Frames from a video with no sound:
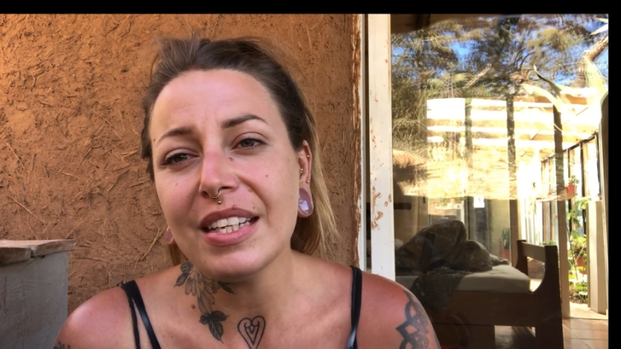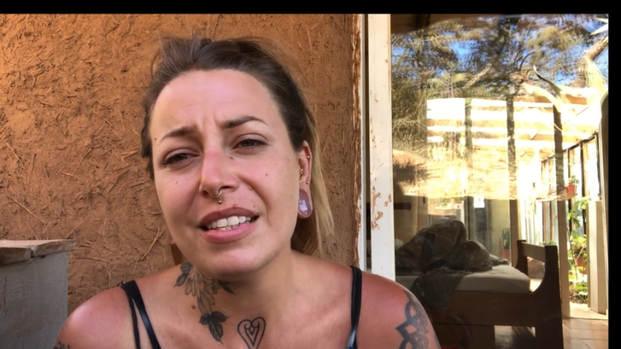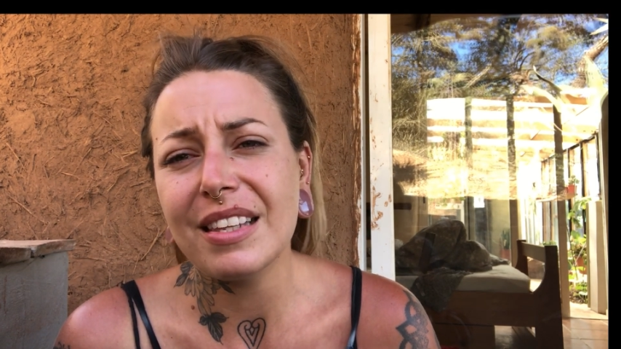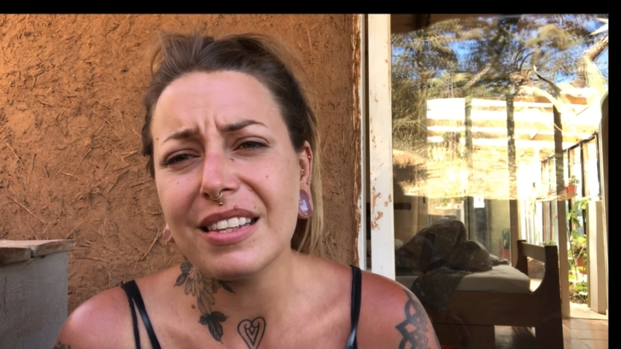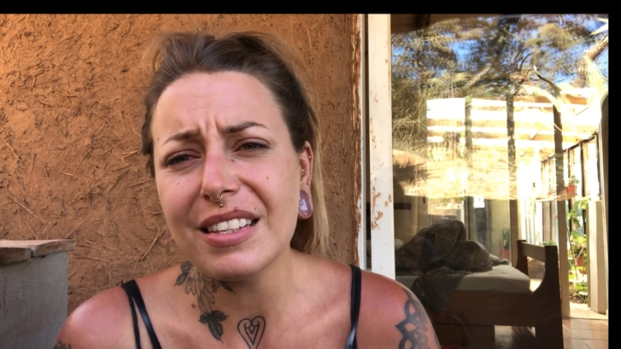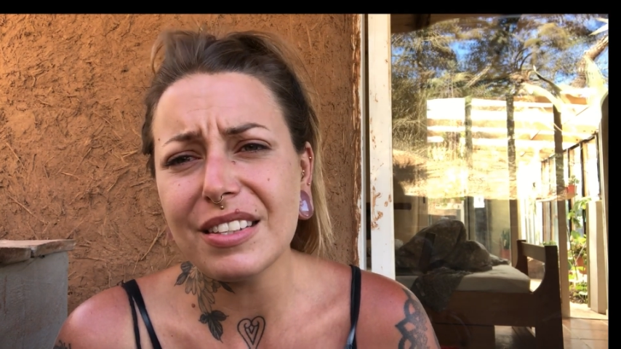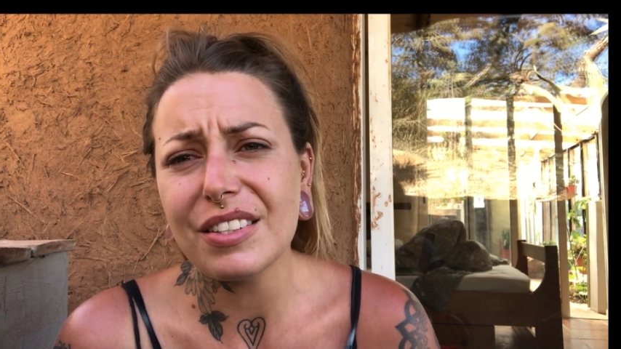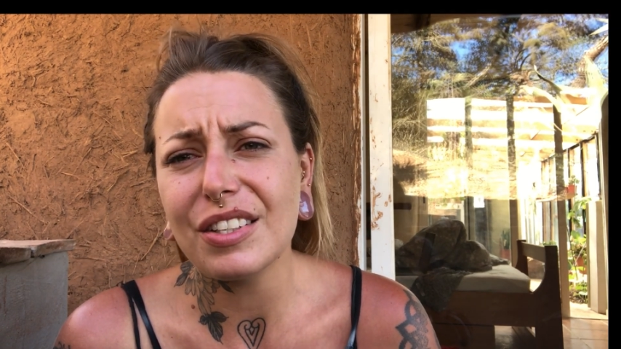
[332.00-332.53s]

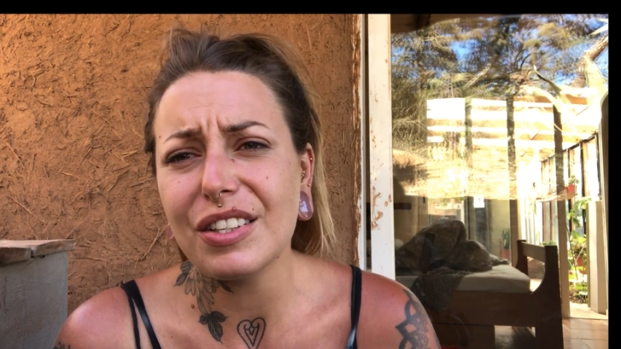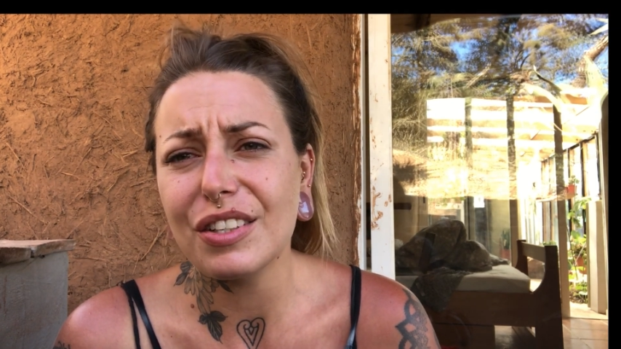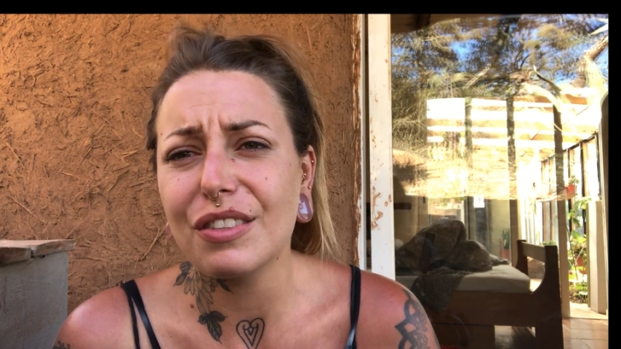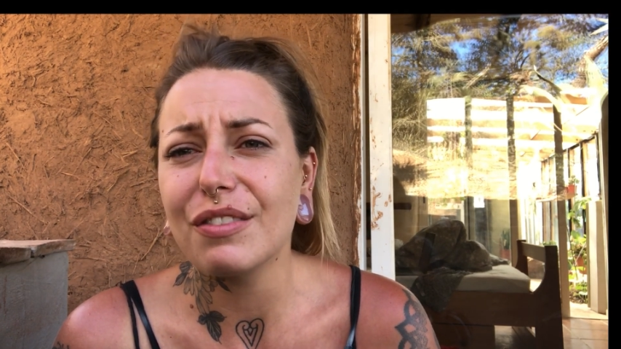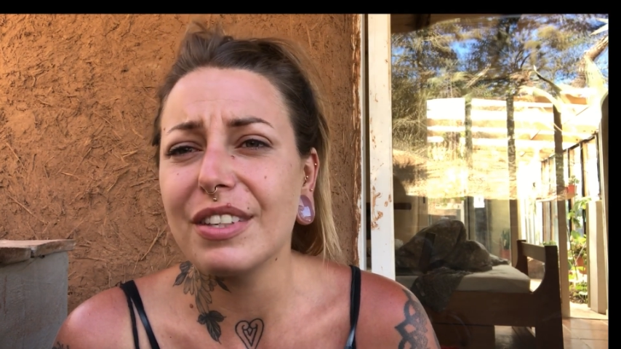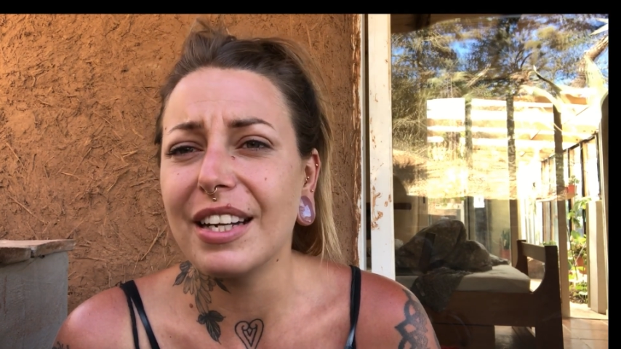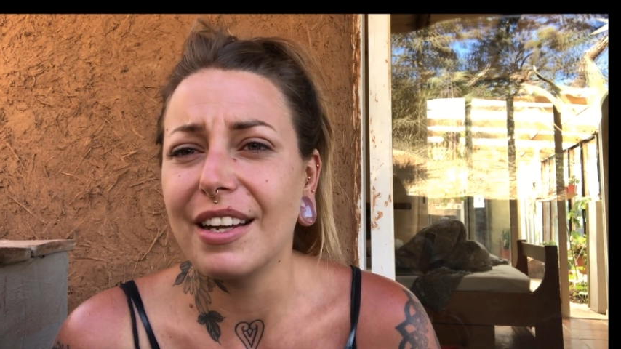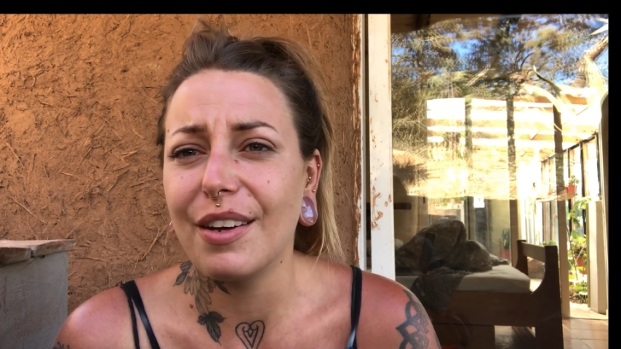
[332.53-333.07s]
things that you could
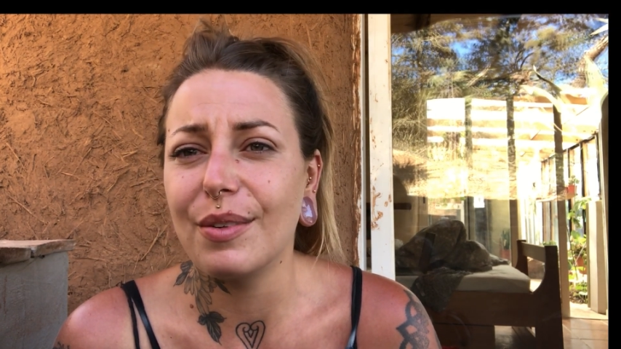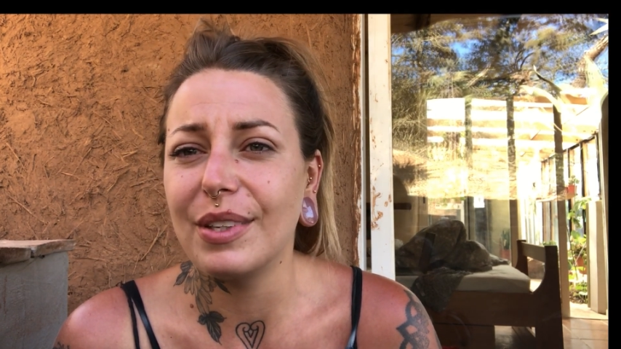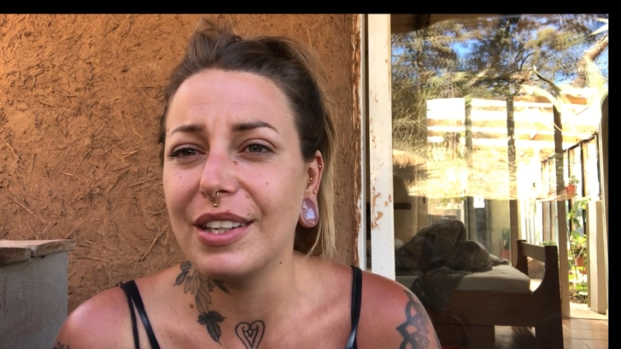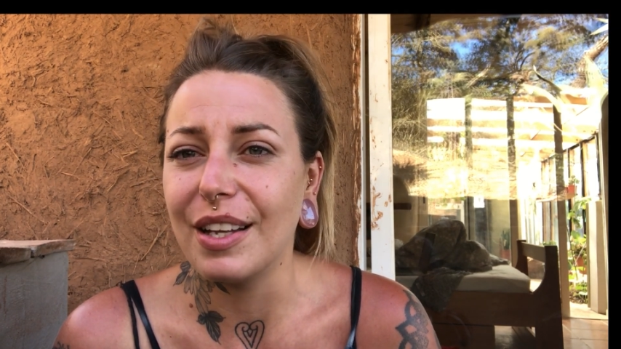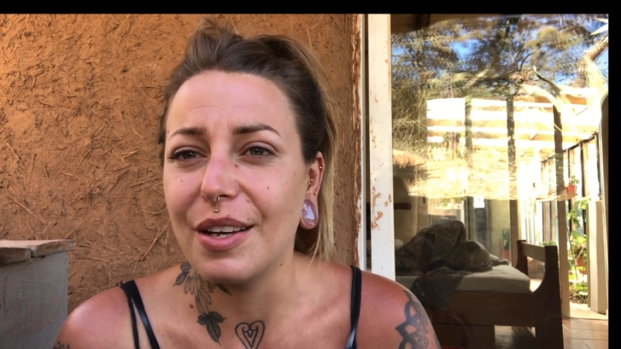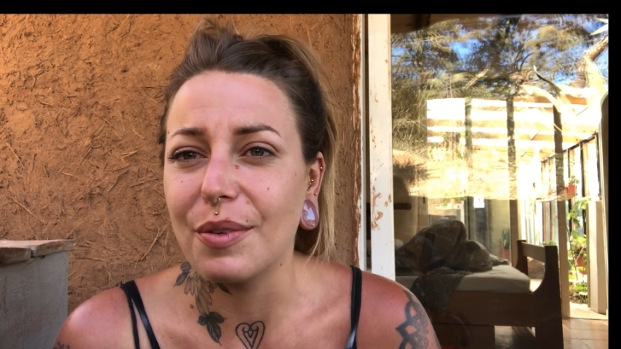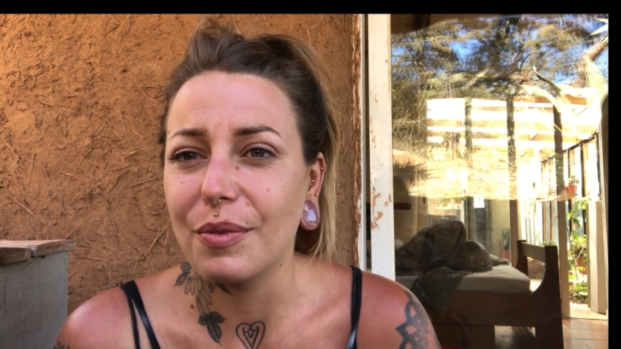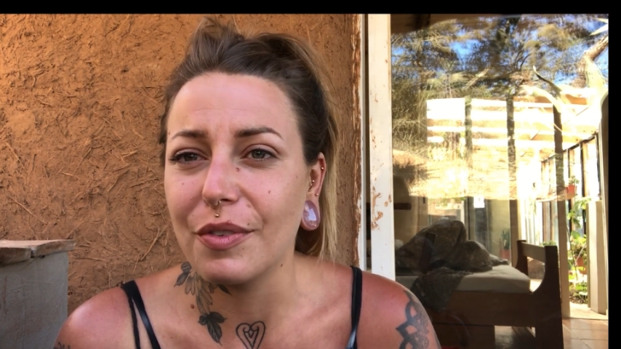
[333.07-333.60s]
really only
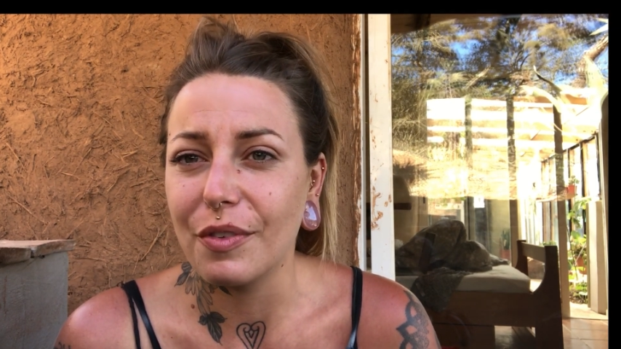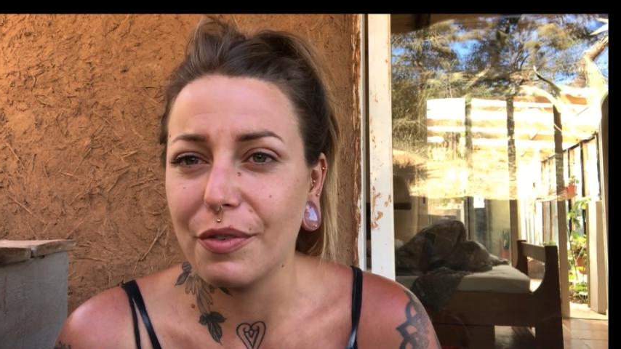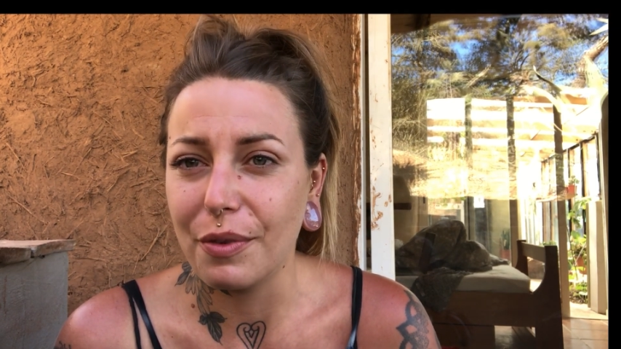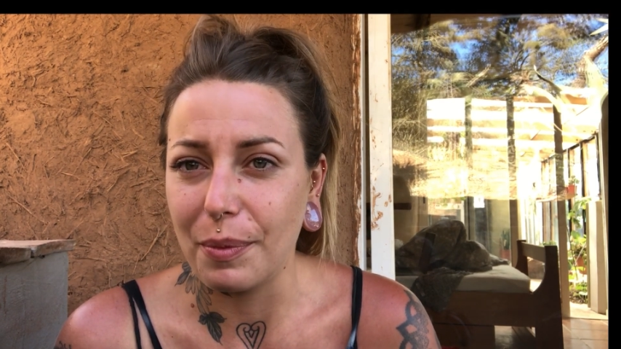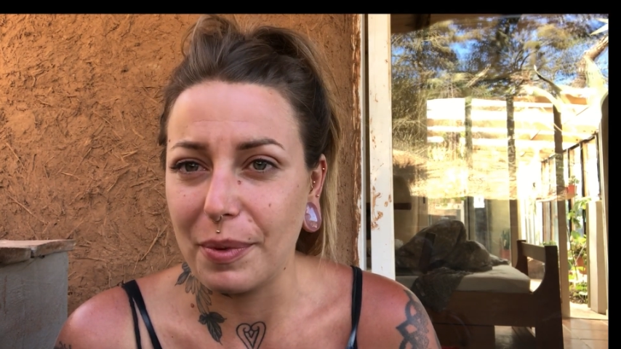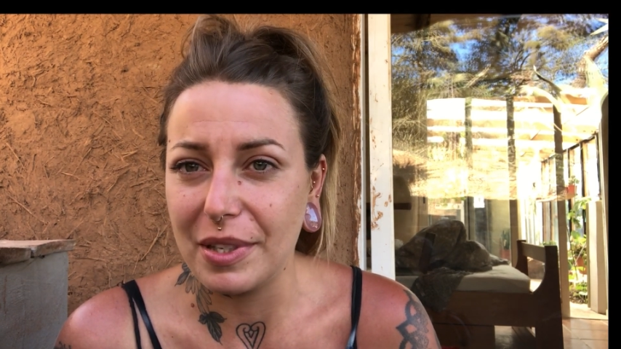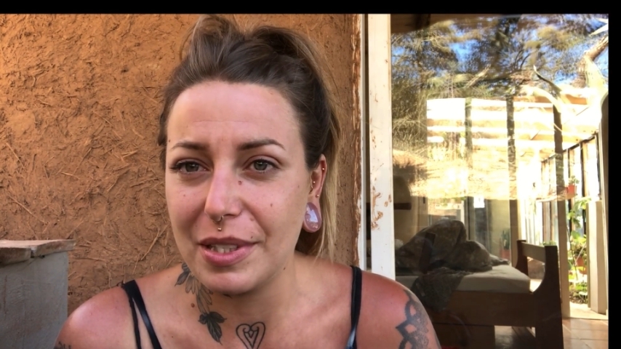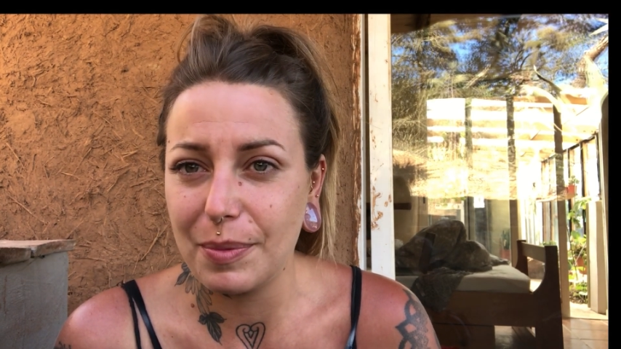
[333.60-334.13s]
learn
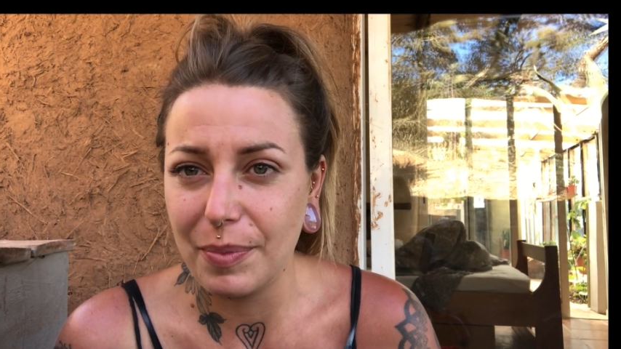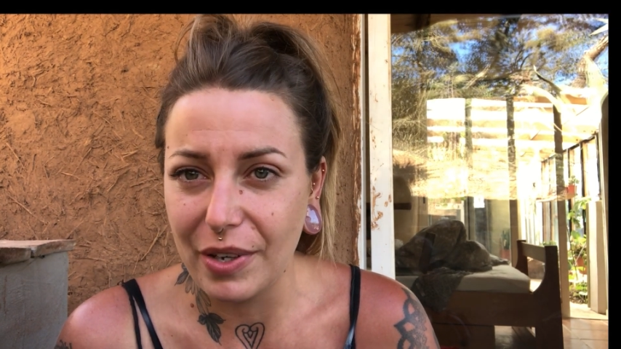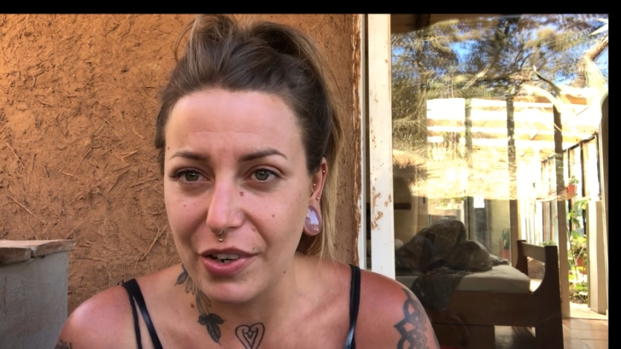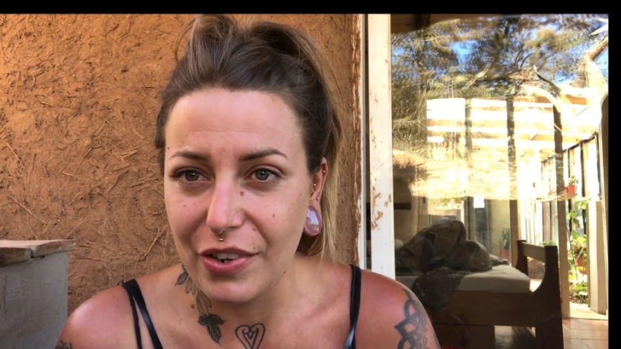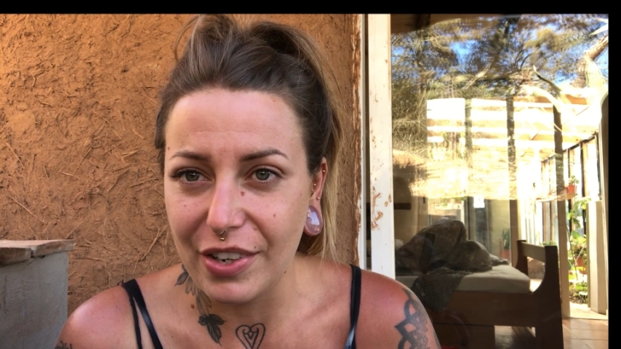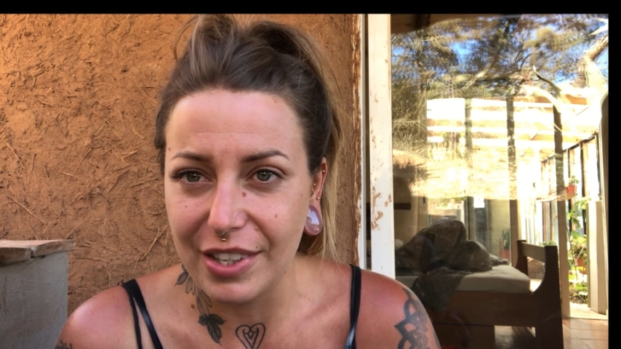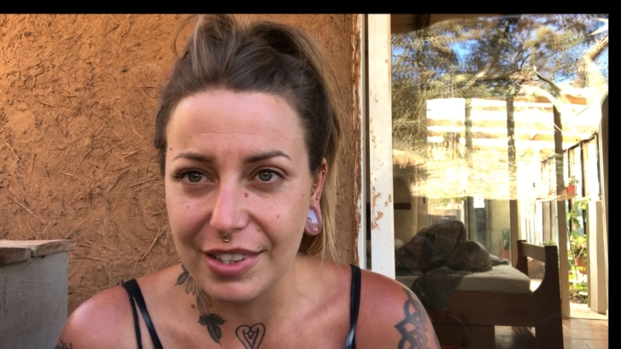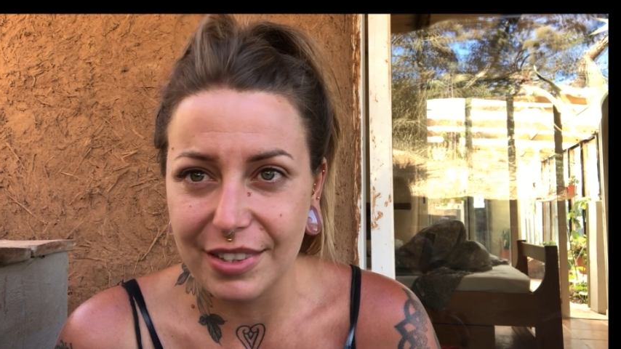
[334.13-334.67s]
from
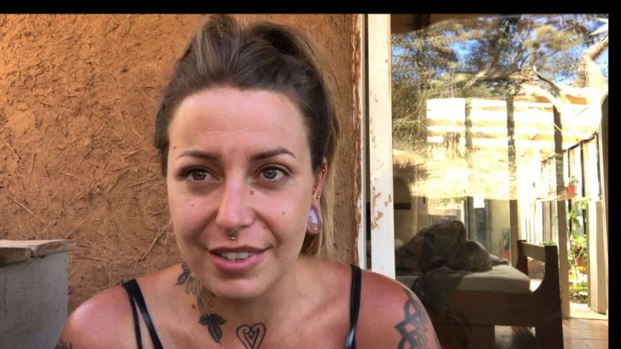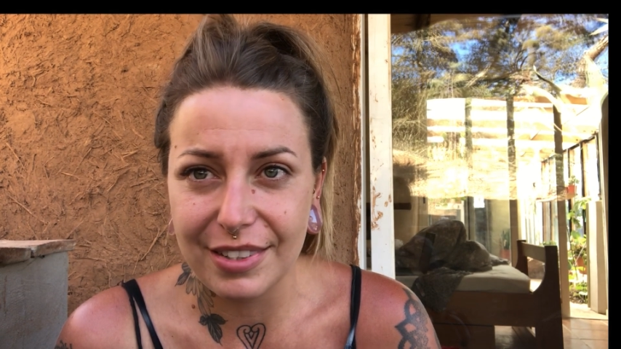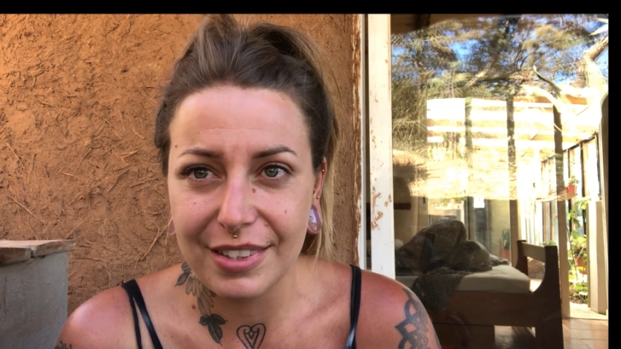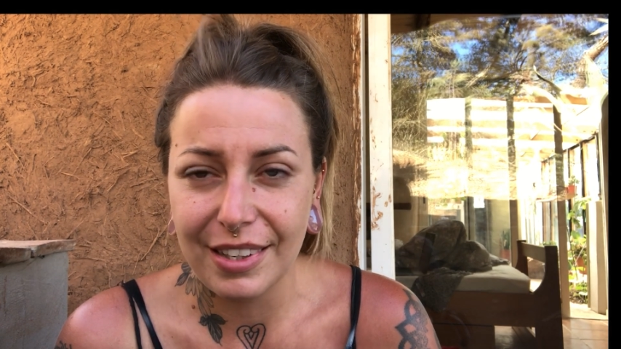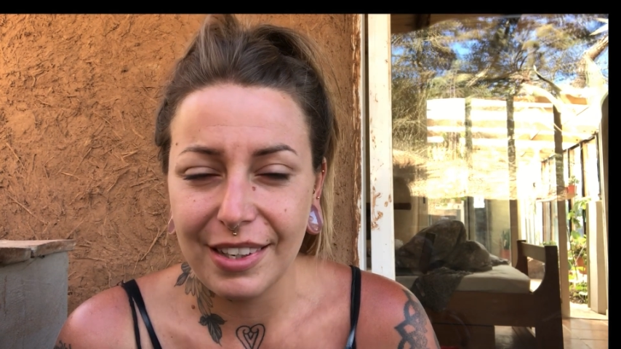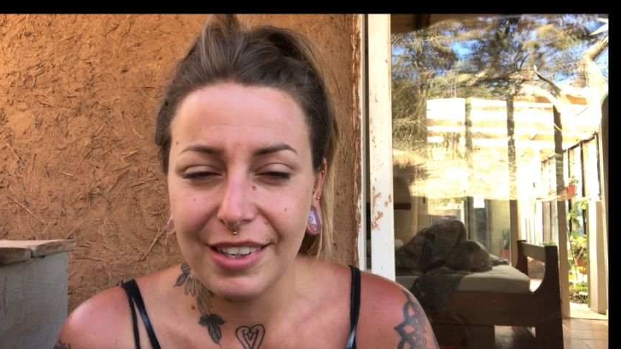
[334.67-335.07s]
experience.